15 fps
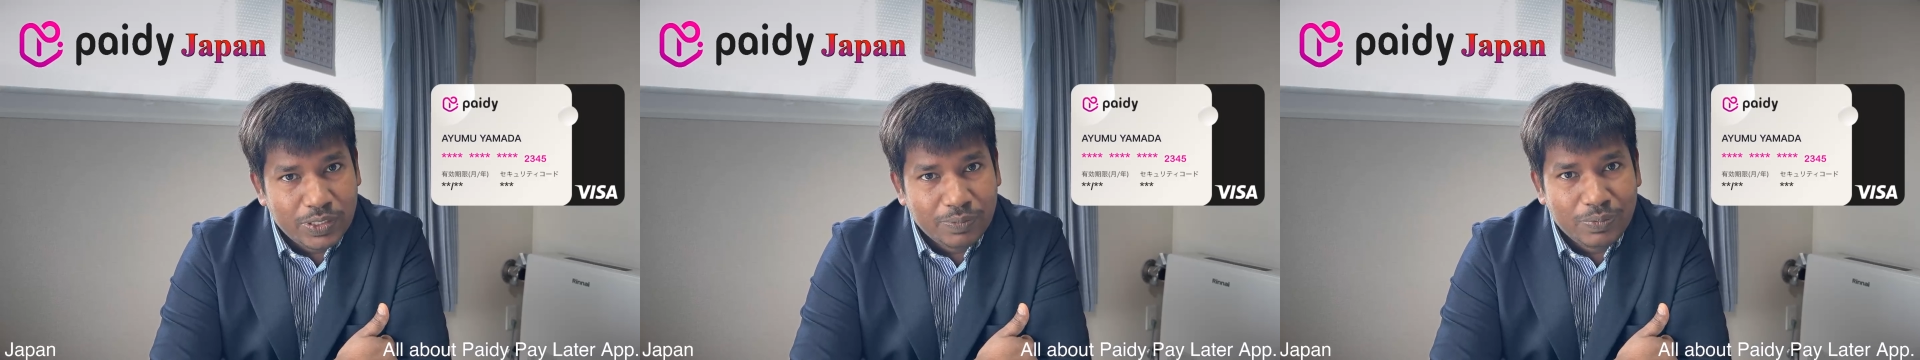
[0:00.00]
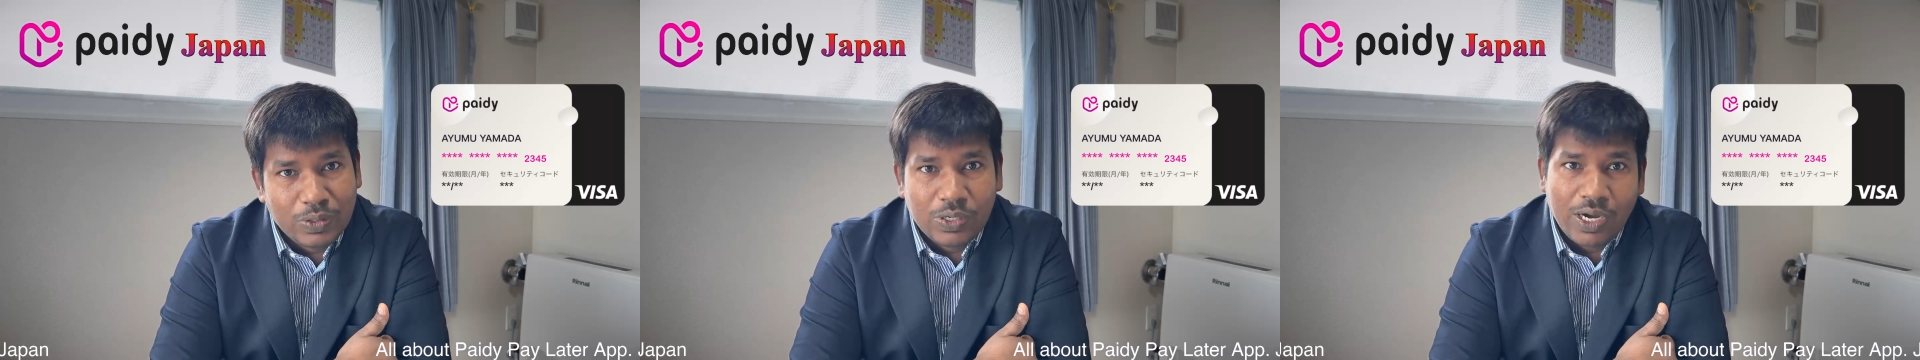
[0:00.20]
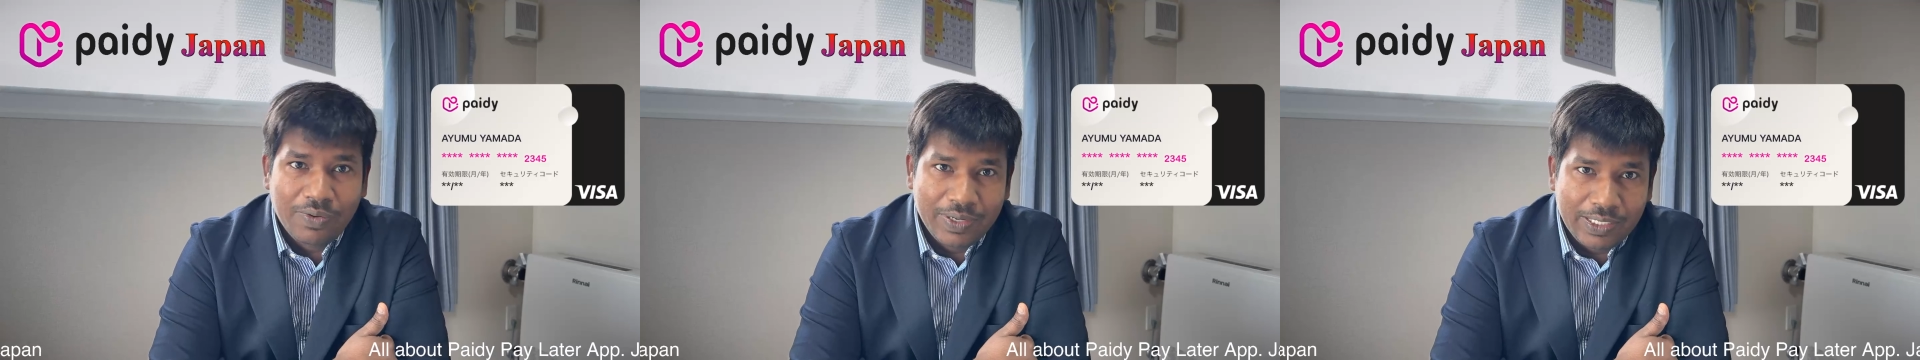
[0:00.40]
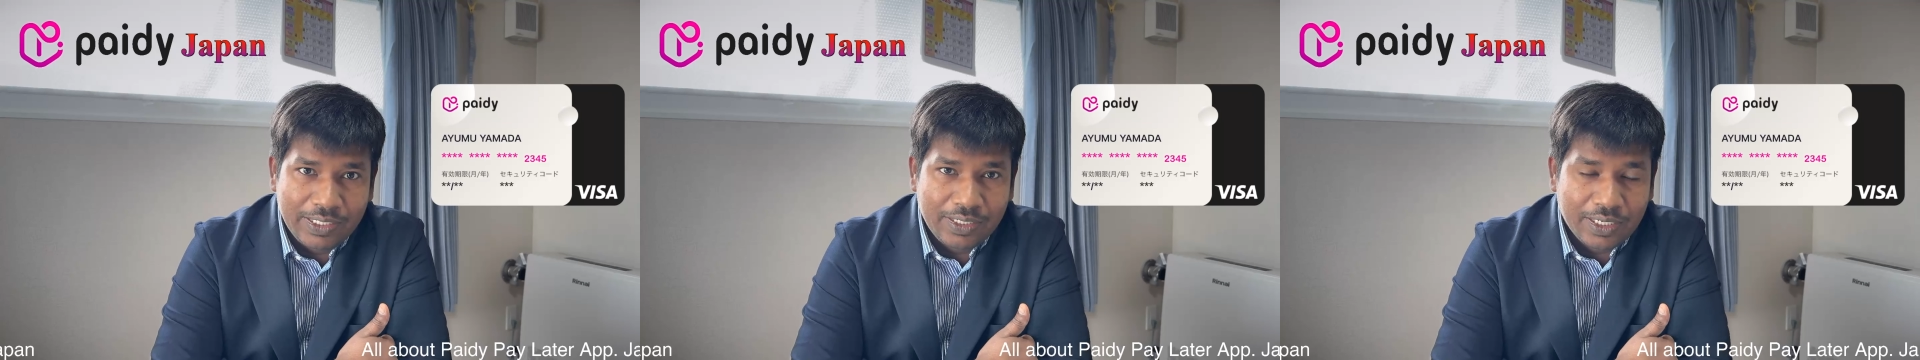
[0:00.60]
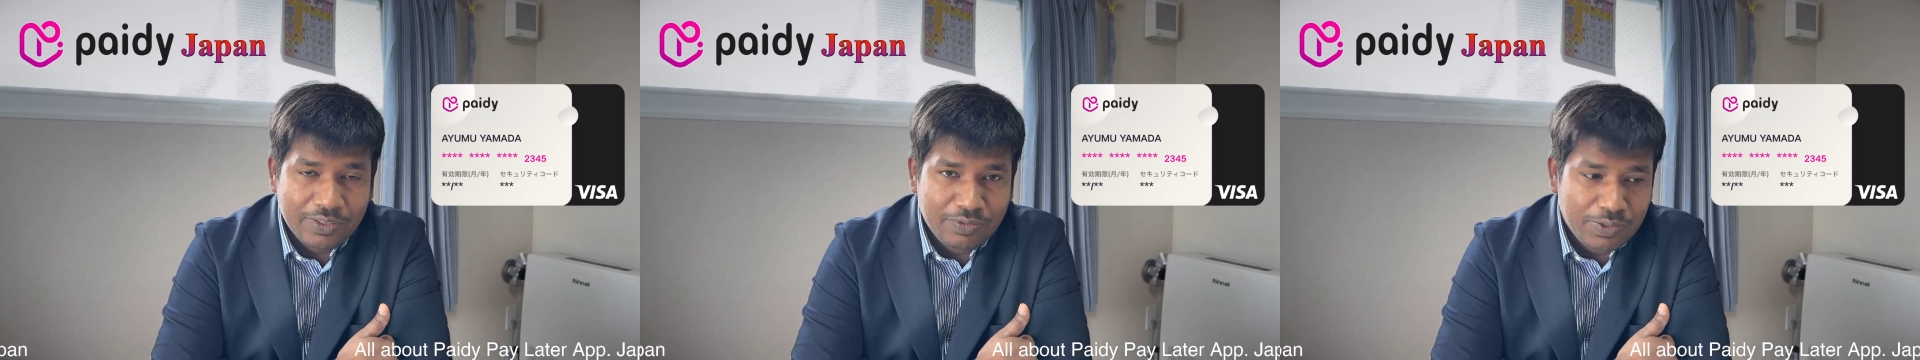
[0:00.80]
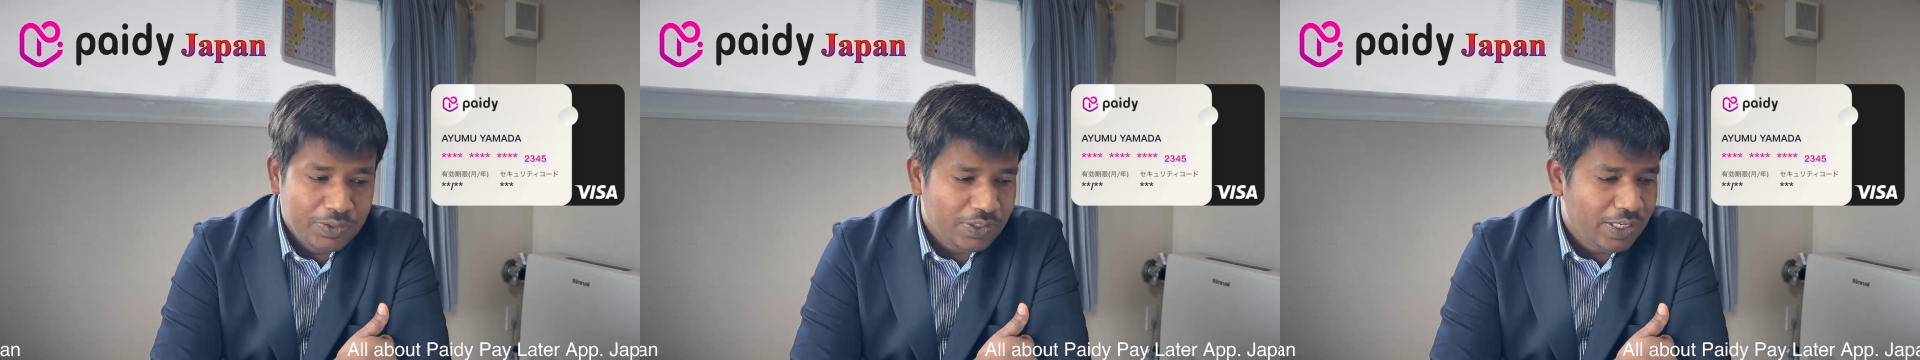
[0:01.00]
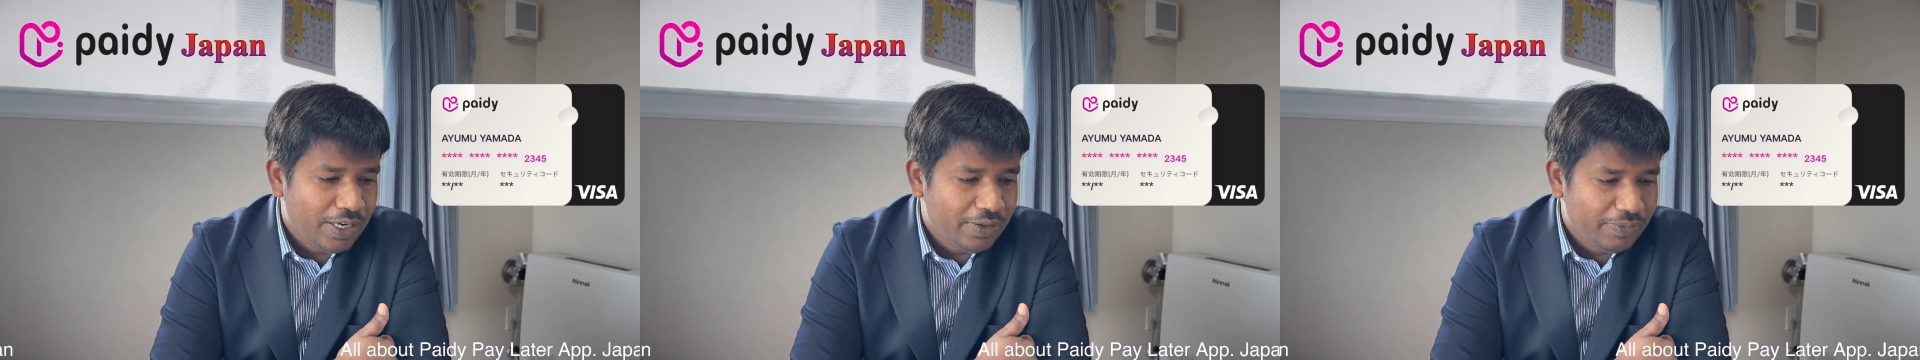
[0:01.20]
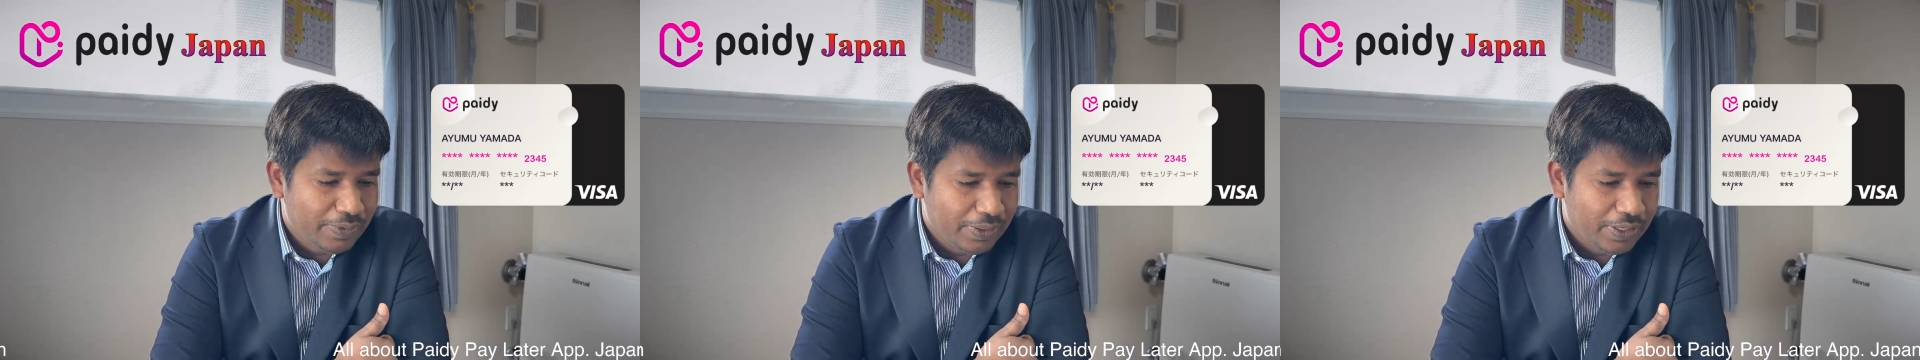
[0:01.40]
If you have any confusion
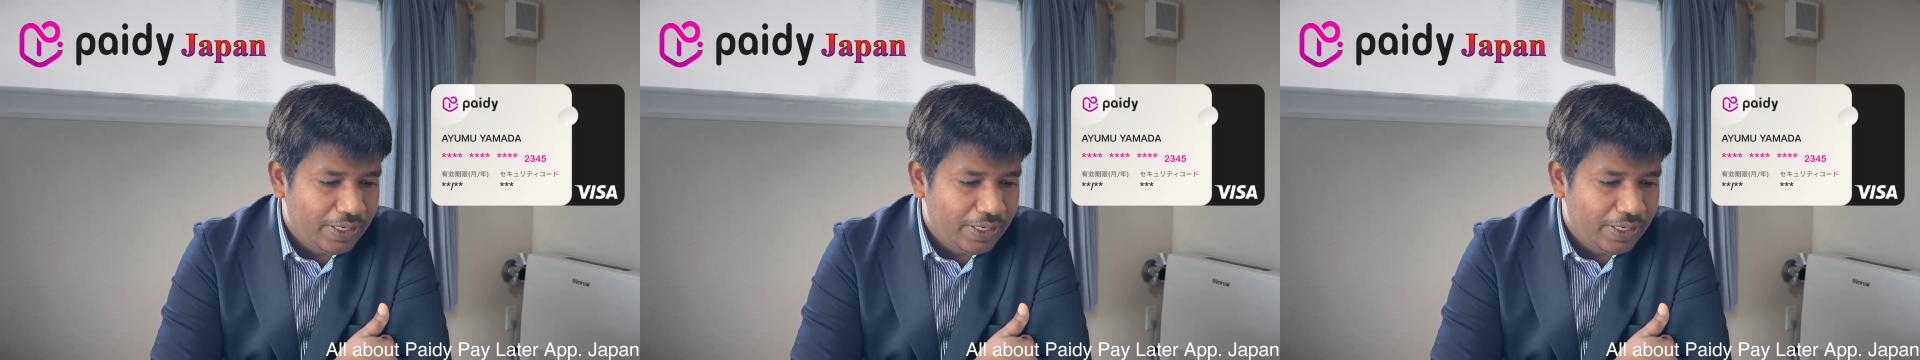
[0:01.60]
or if you